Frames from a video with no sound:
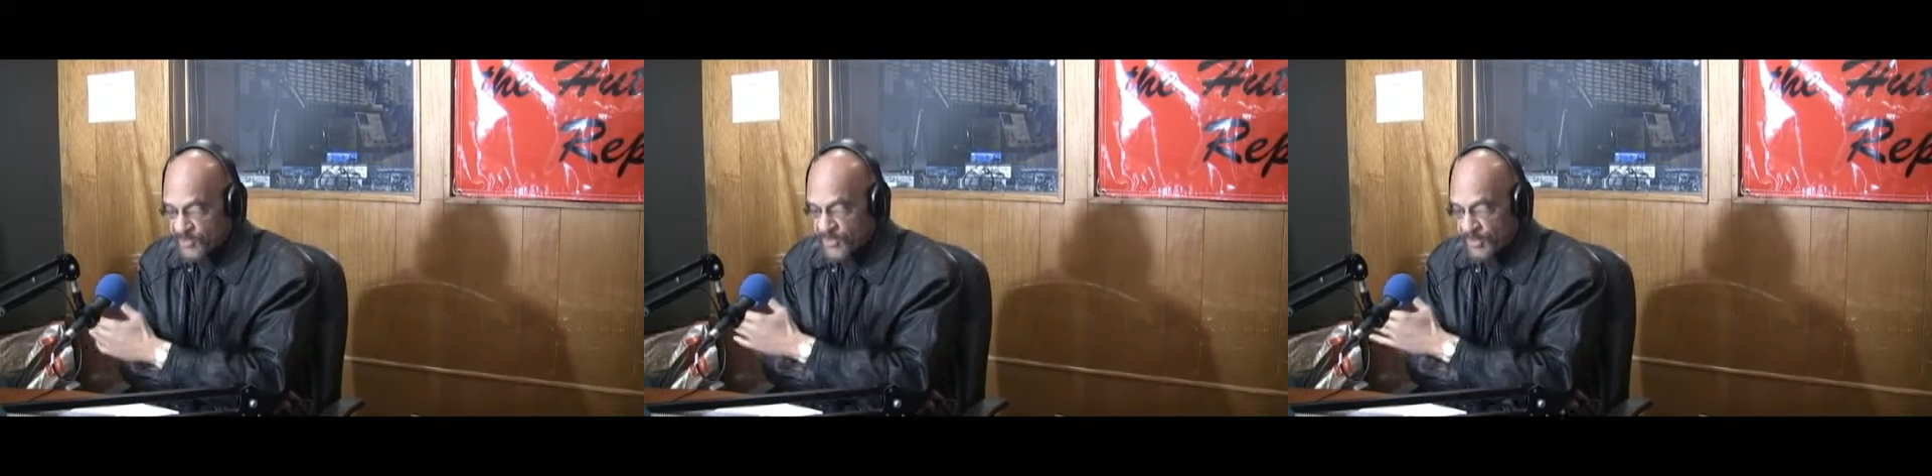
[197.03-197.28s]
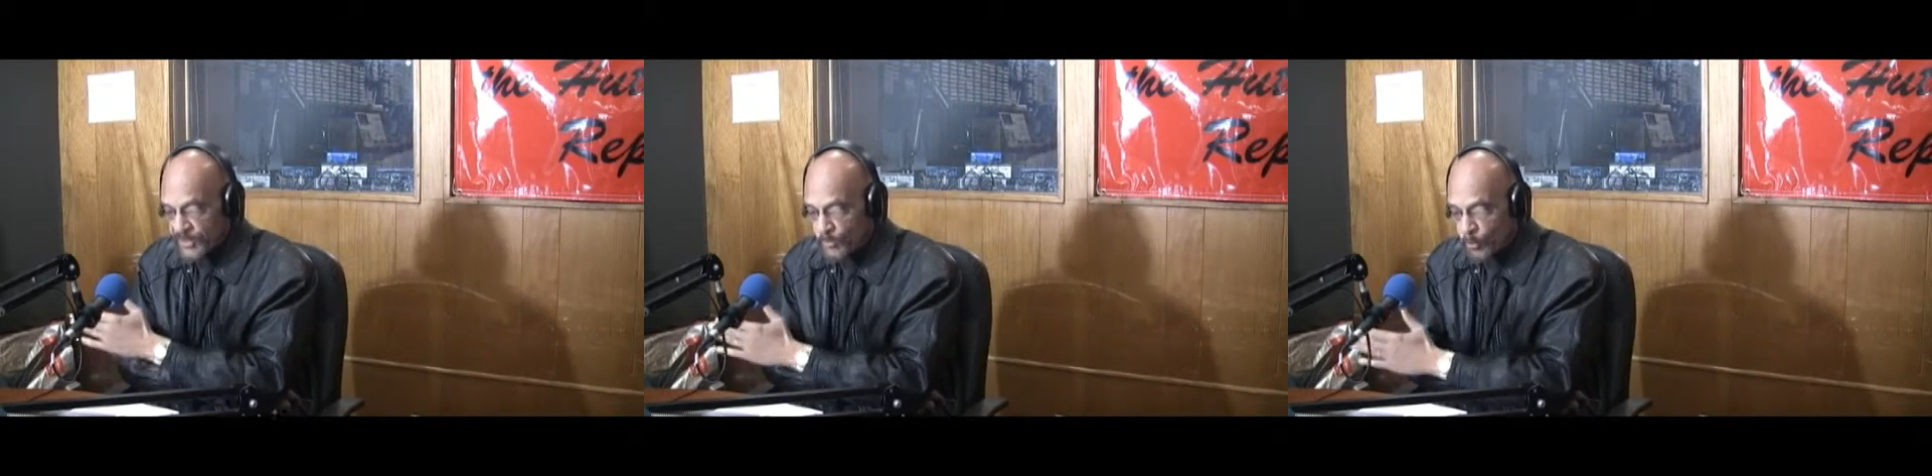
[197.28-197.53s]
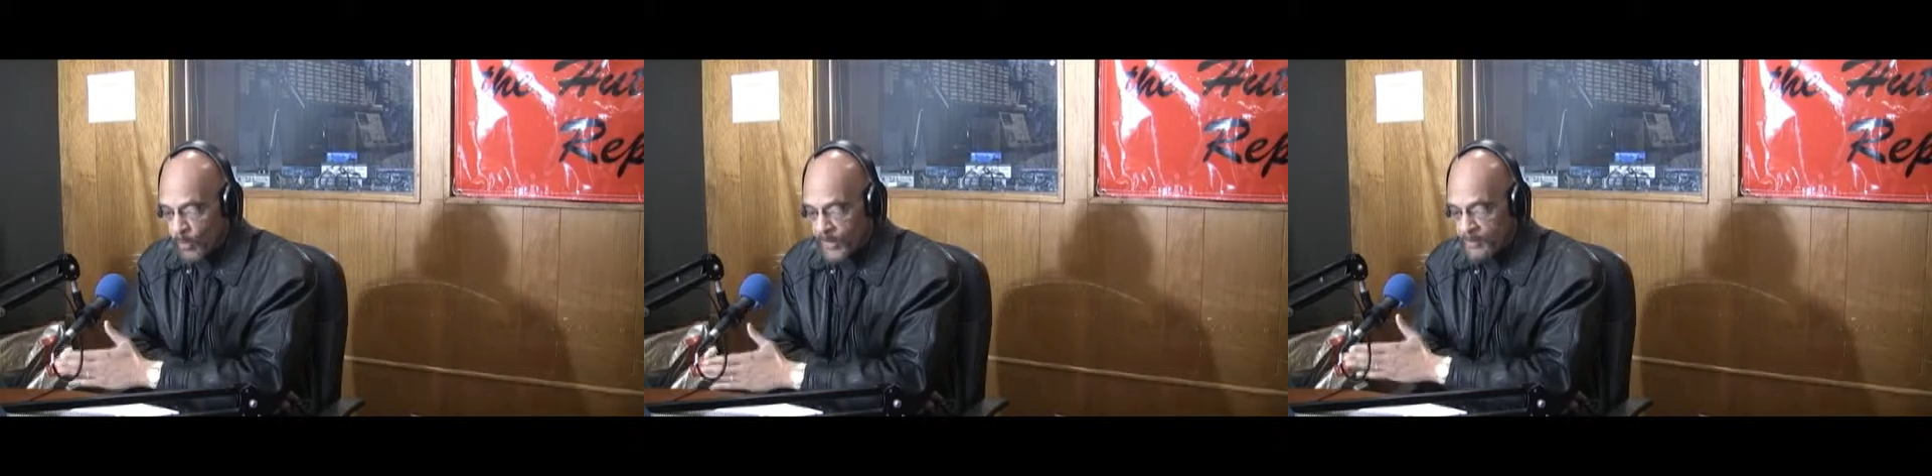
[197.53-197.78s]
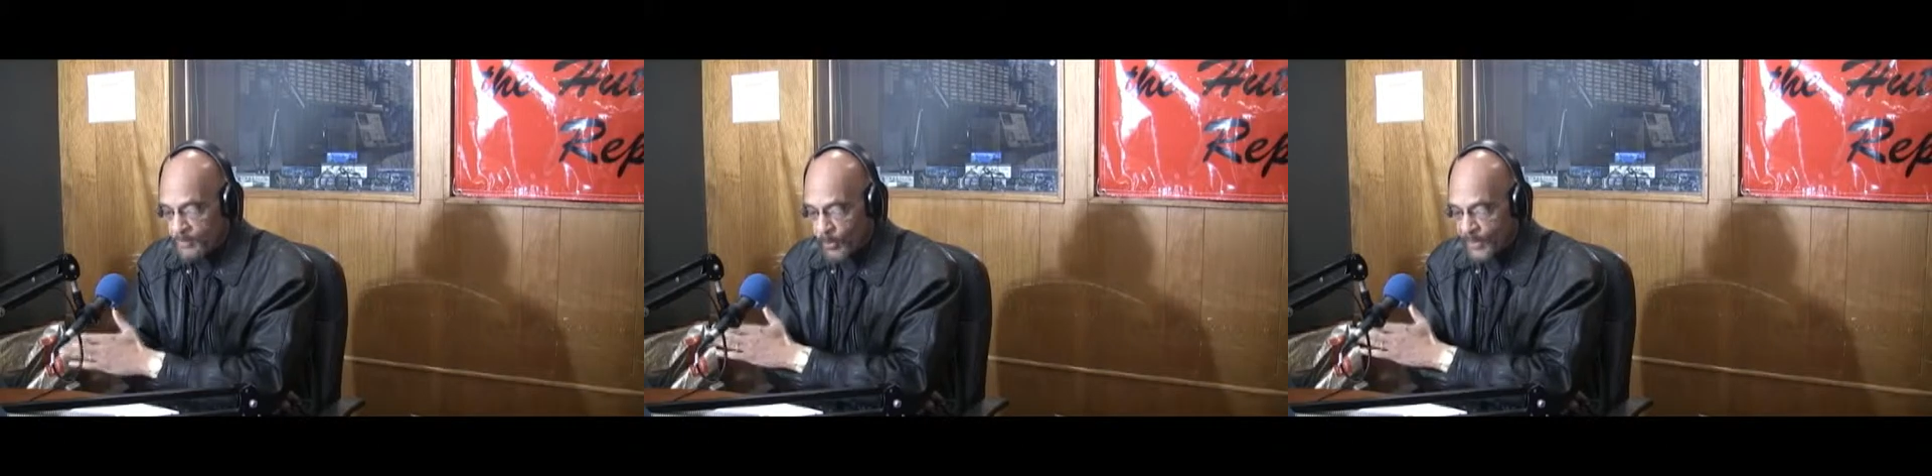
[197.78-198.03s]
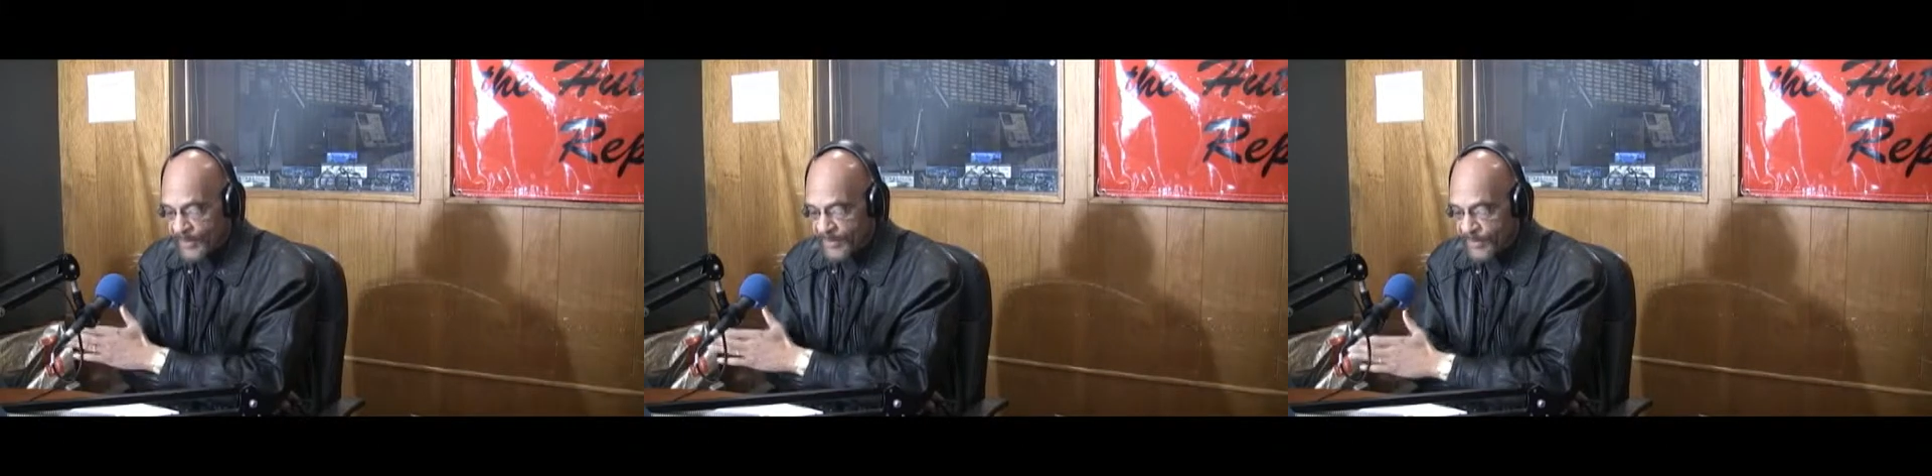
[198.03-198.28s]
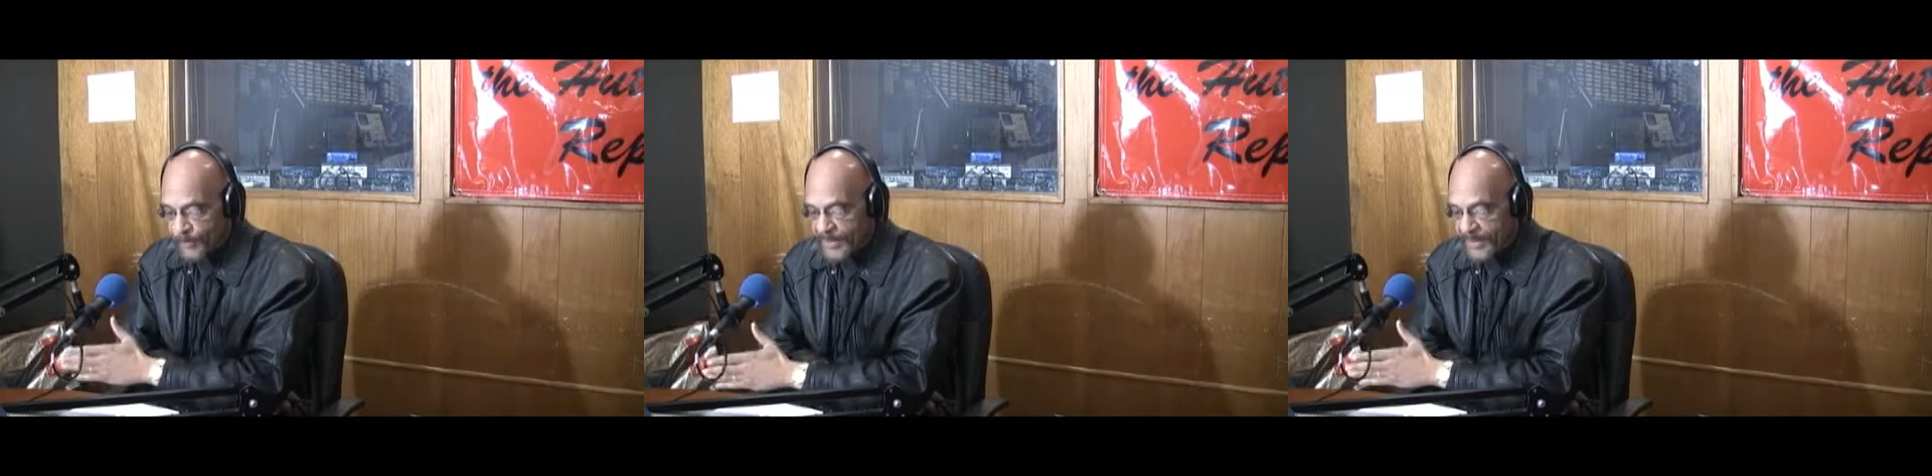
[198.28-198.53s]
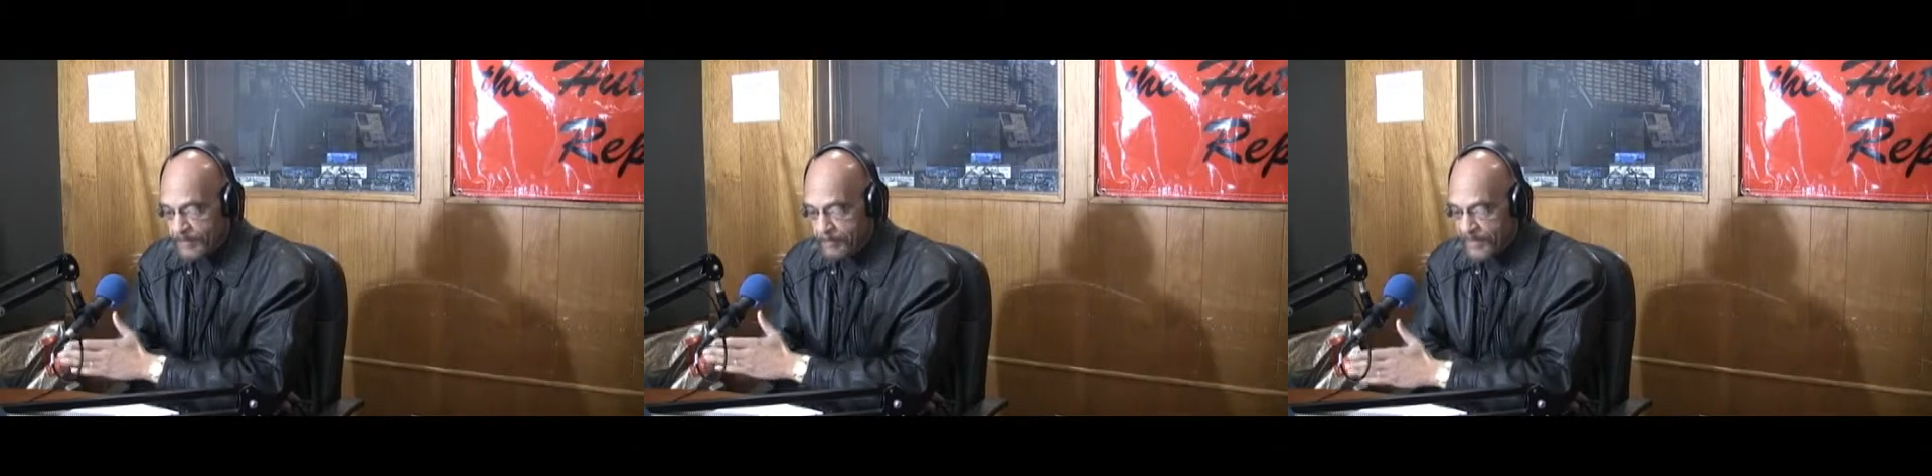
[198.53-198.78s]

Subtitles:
nearly $1.3